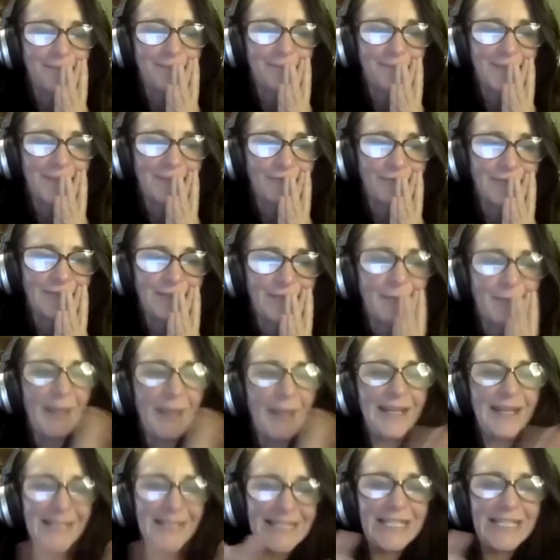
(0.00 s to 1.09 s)

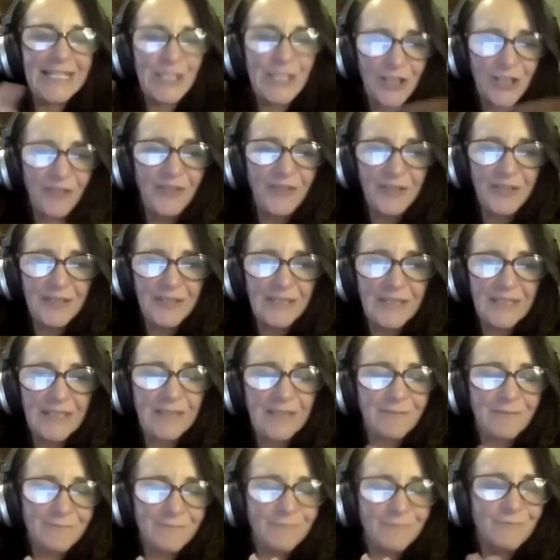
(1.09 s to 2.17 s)
respect each other's
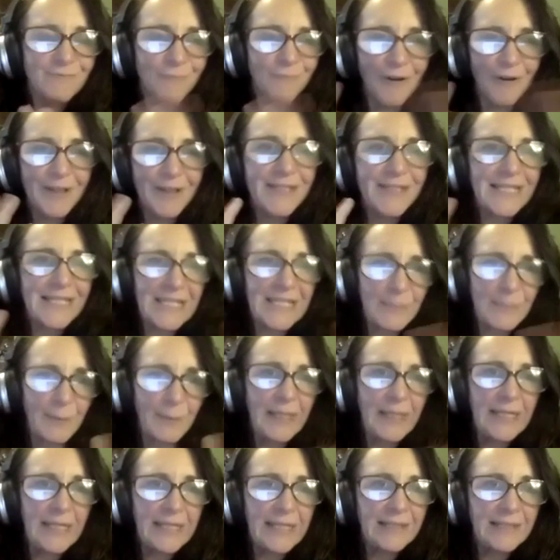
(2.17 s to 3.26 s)
right to
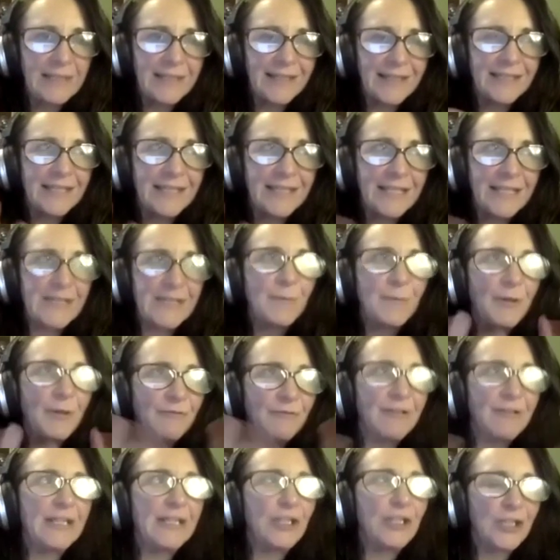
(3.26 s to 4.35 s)
speak. It's been a
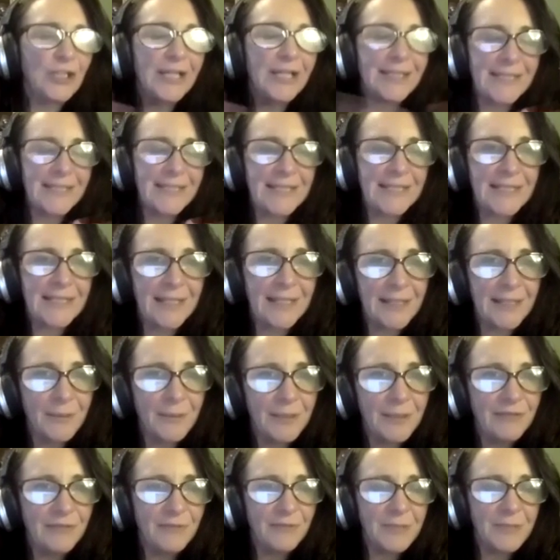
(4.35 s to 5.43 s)
really good lesson to take
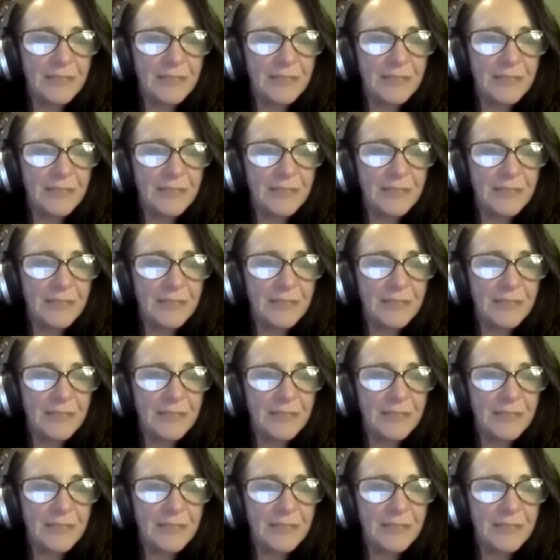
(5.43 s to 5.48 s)
away from it.